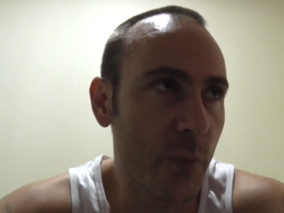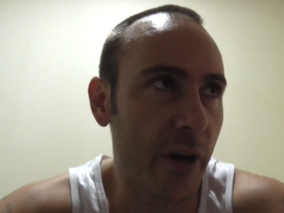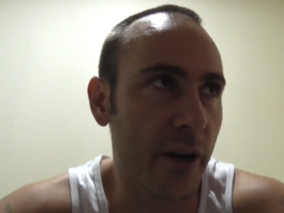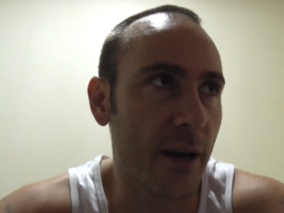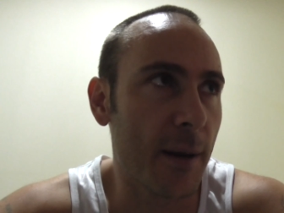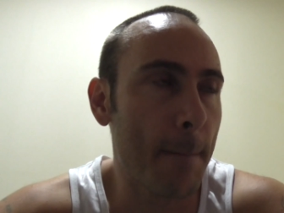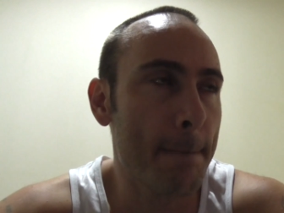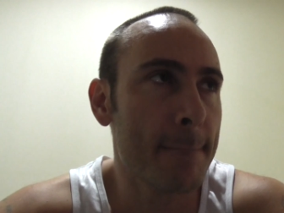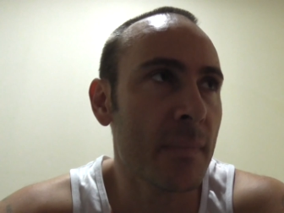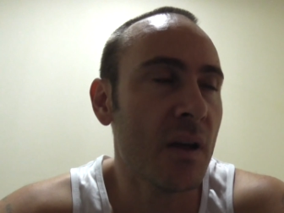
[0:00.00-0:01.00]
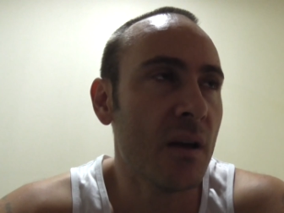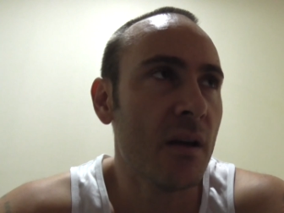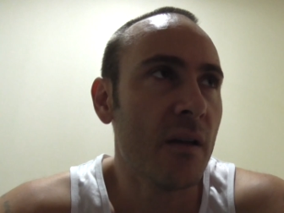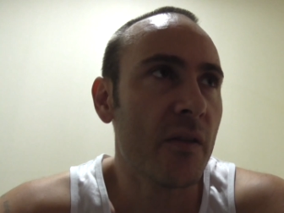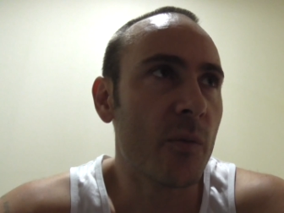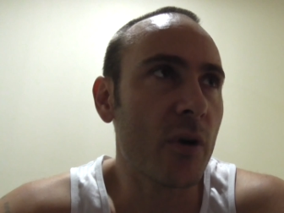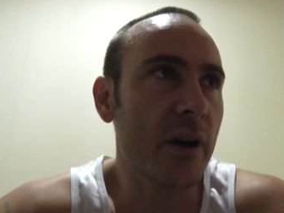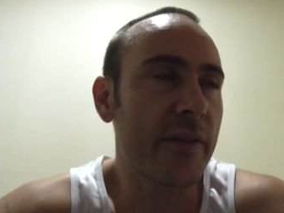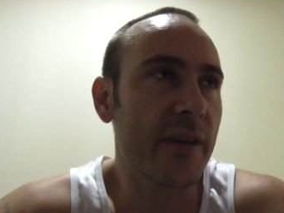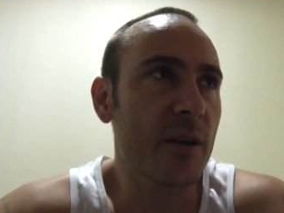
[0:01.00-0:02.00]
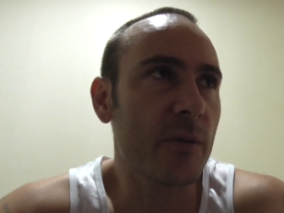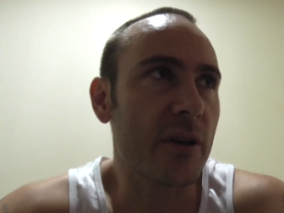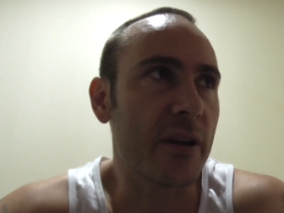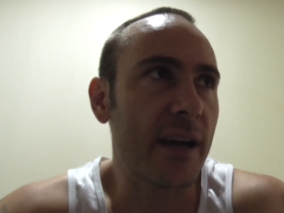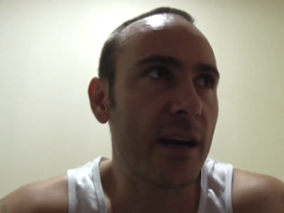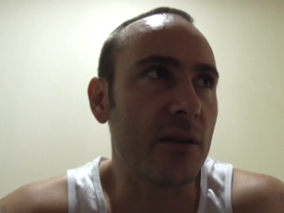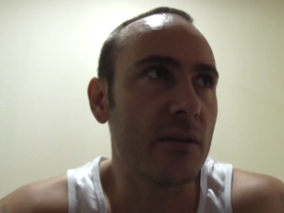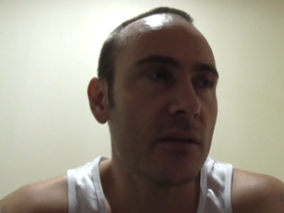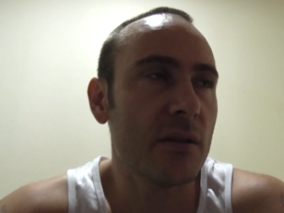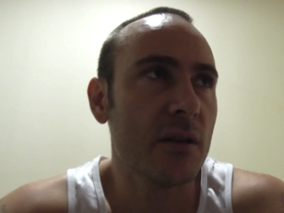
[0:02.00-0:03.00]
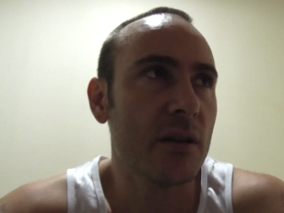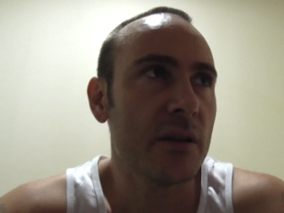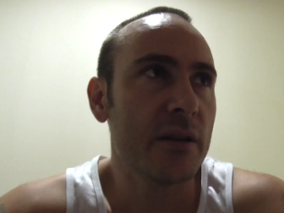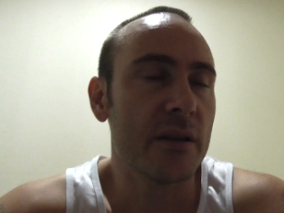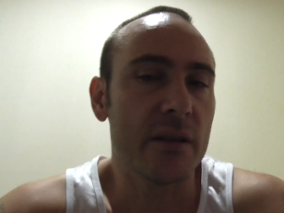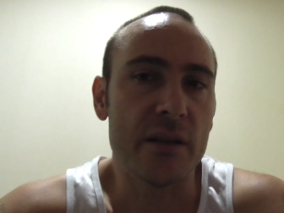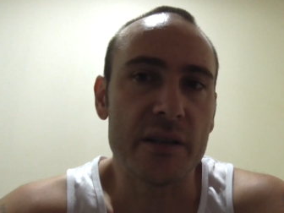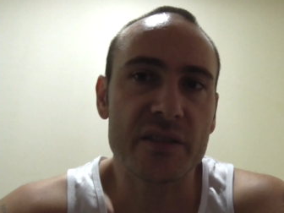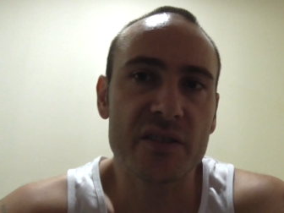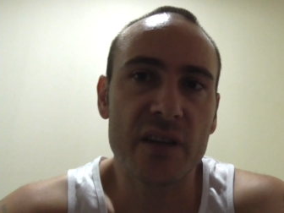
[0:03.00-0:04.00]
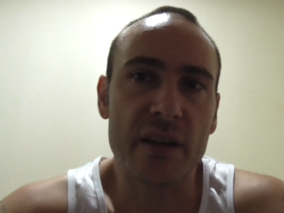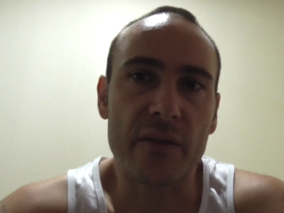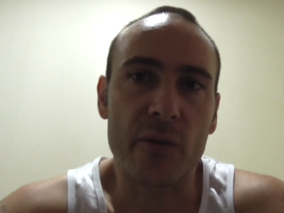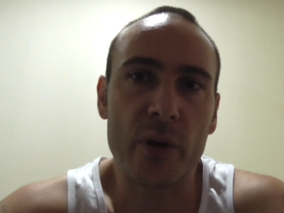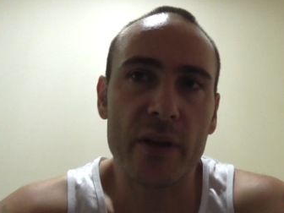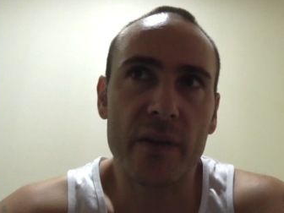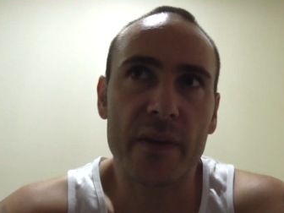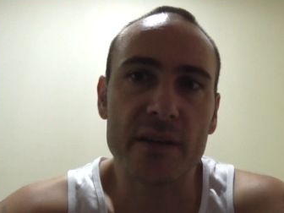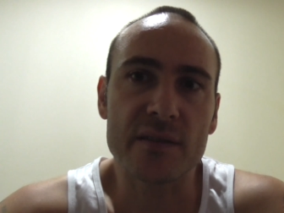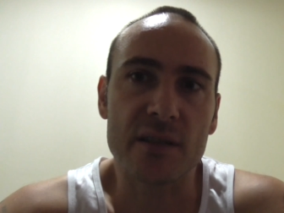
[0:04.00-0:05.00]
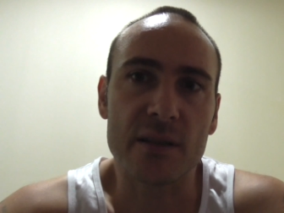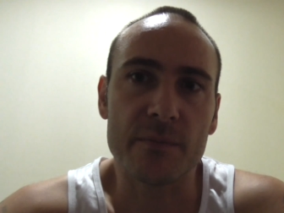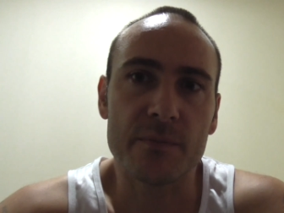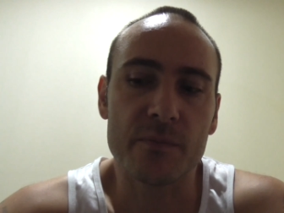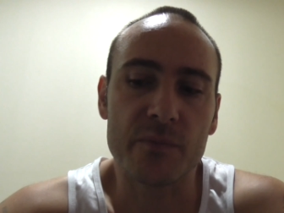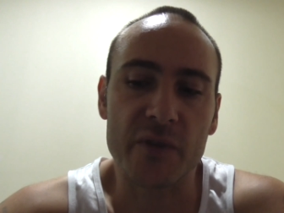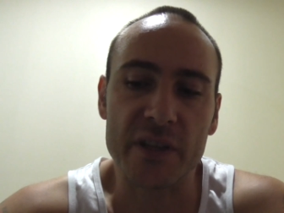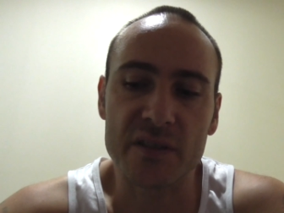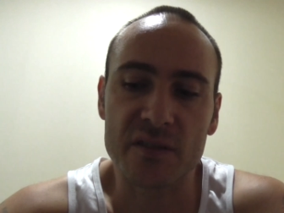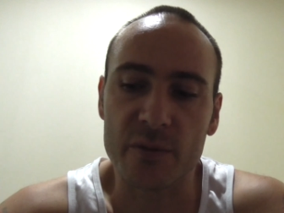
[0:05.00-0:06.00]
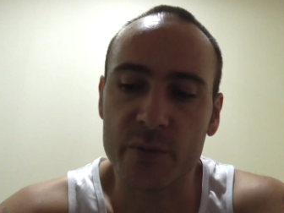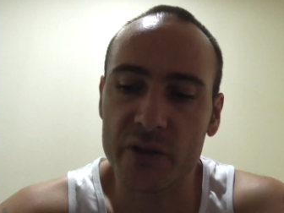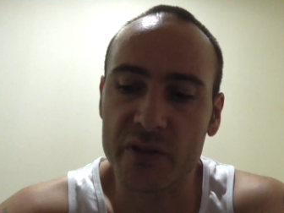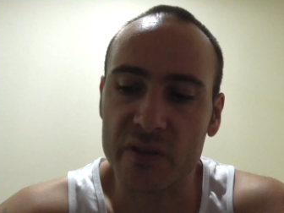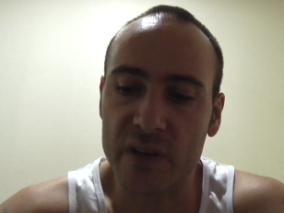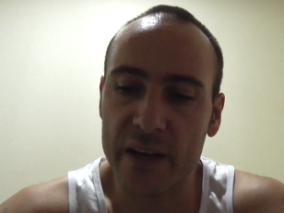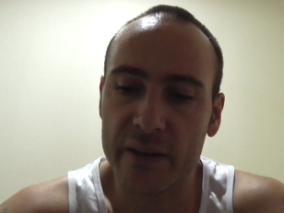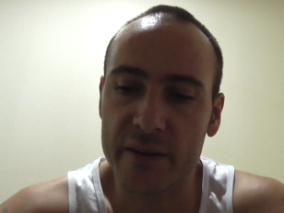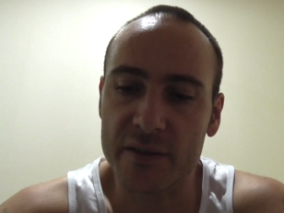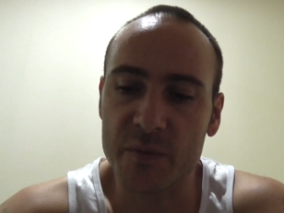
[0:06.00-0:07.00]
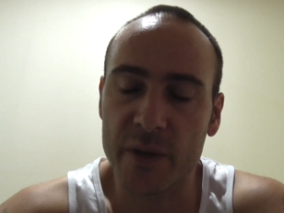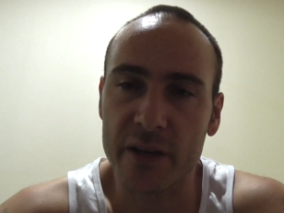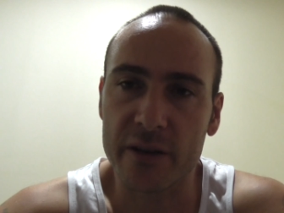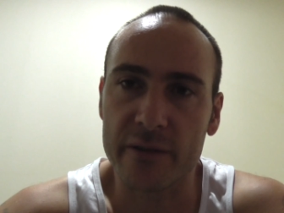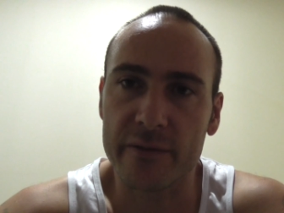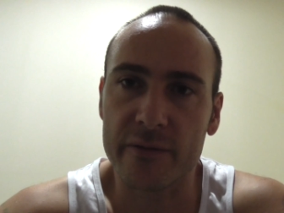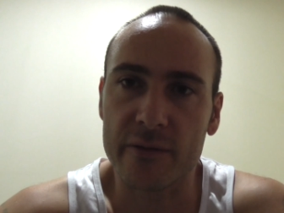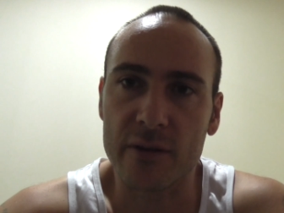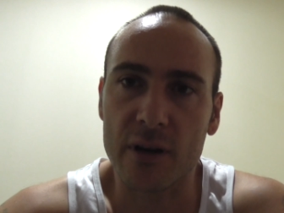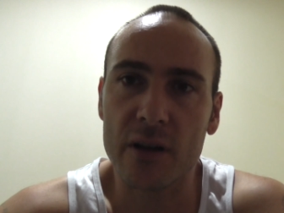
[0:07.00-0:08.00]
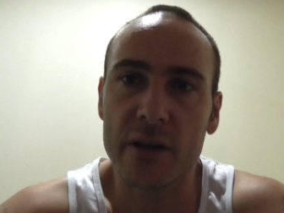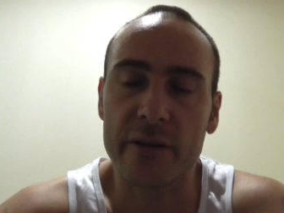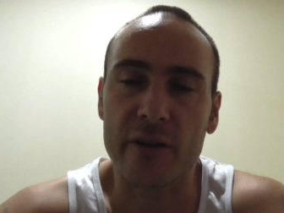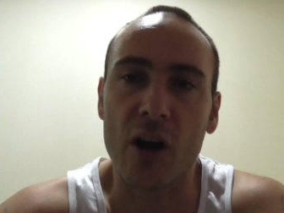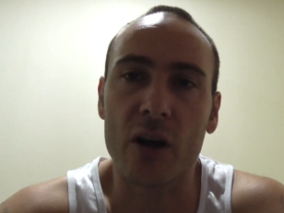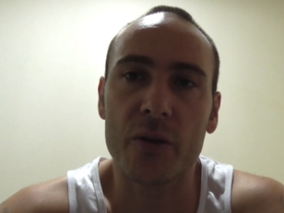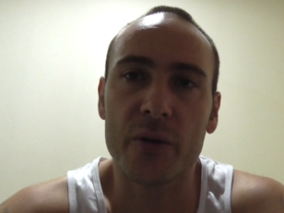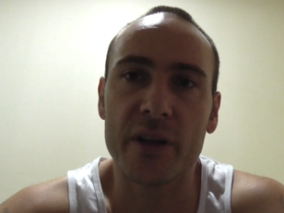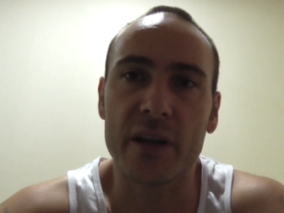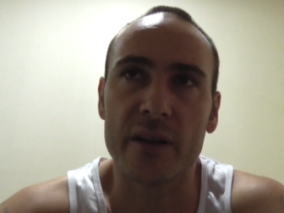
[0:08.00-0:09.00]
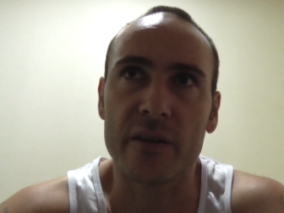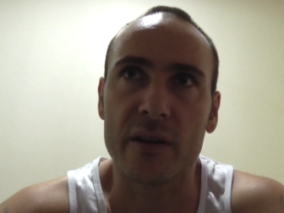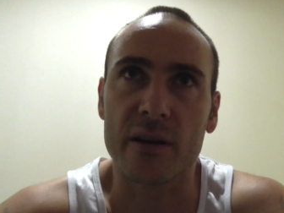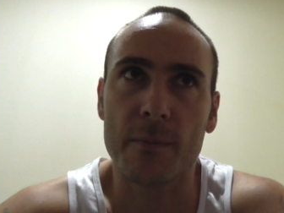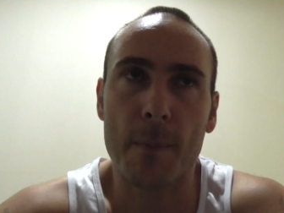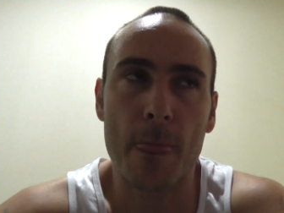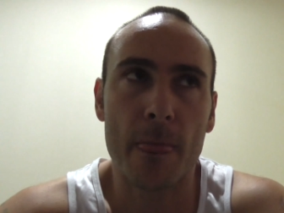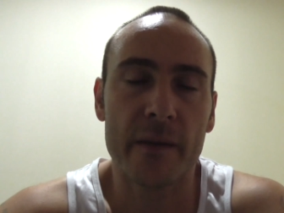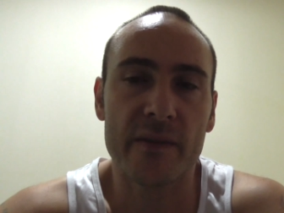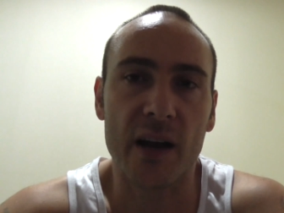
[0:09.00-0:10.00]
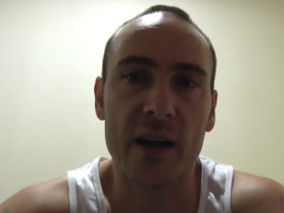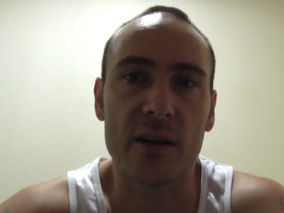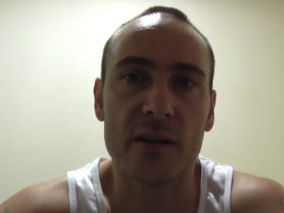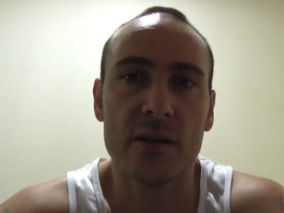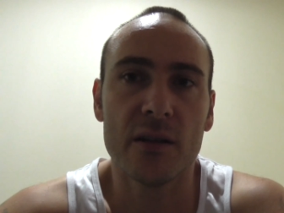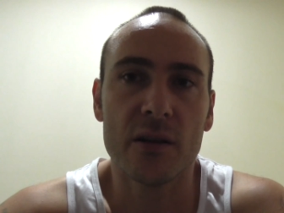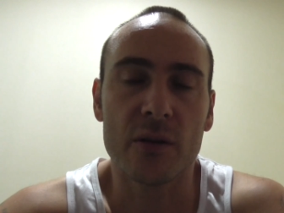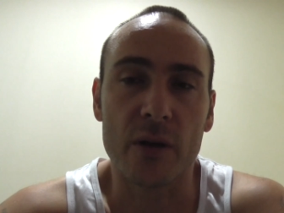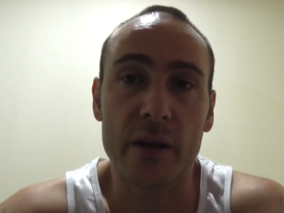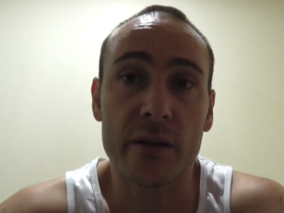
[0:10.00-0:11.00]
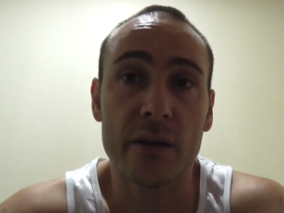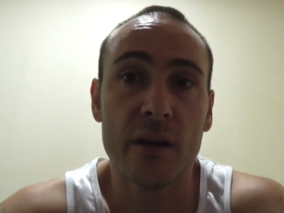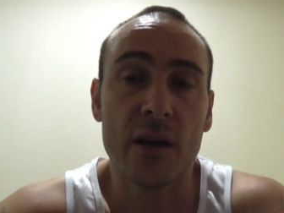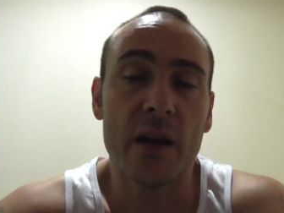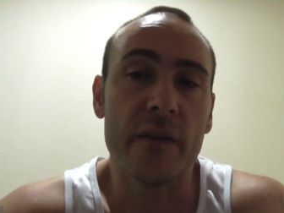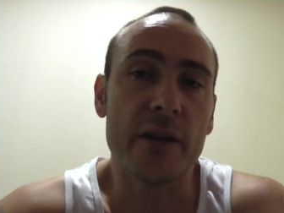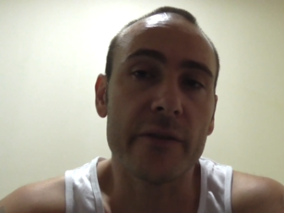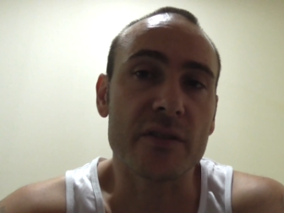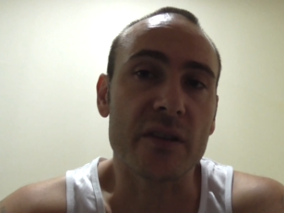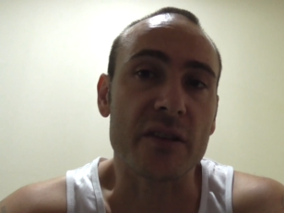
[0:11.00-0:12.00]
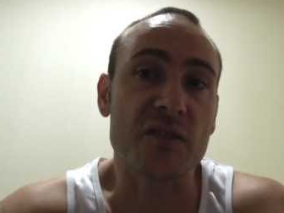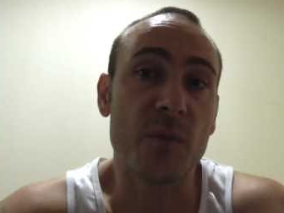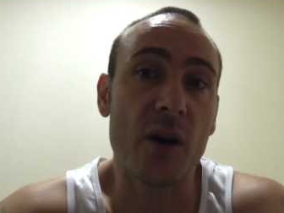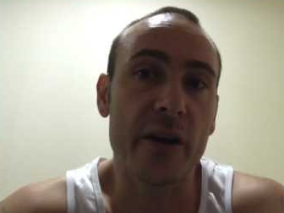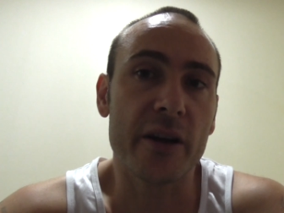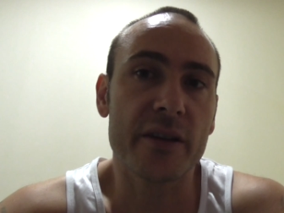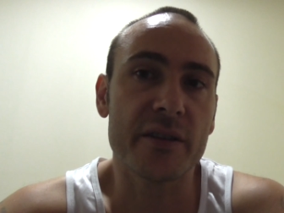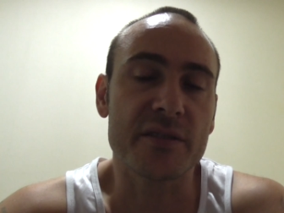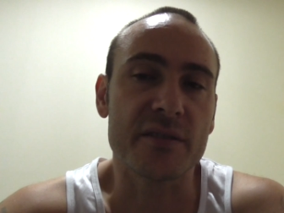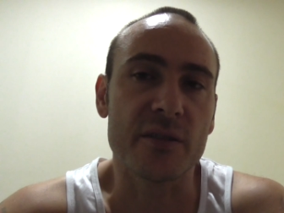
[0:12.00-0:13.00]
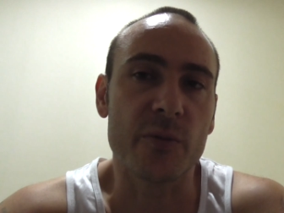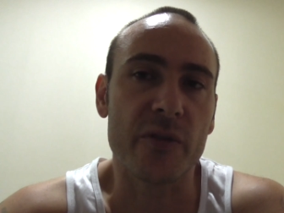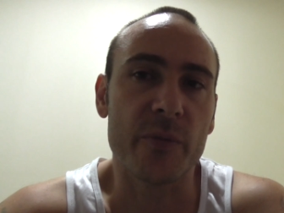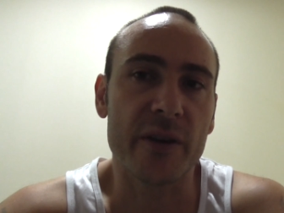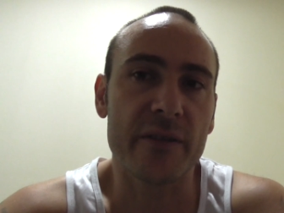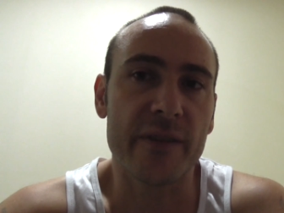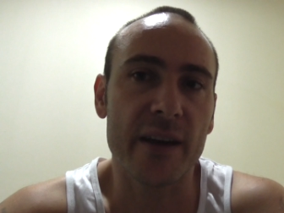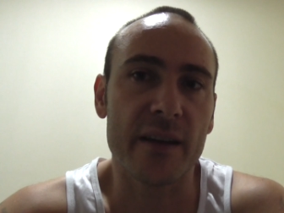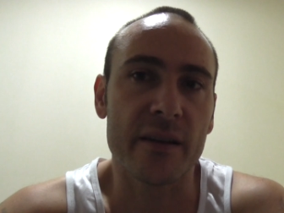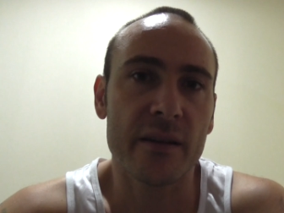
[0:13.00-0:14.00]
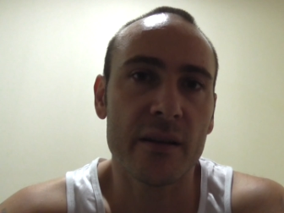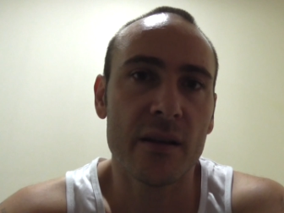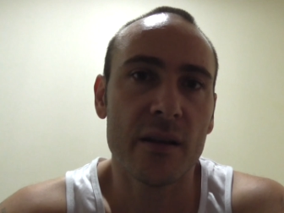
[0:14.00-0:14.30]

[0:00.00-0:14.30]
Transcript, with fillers: But uh, the more I think about it now, it's just that the way that these um, places are built in Thailand, it's made out of all out of concrete and uh, tile, right? And then you have a, like a small air conditioner with a big fan.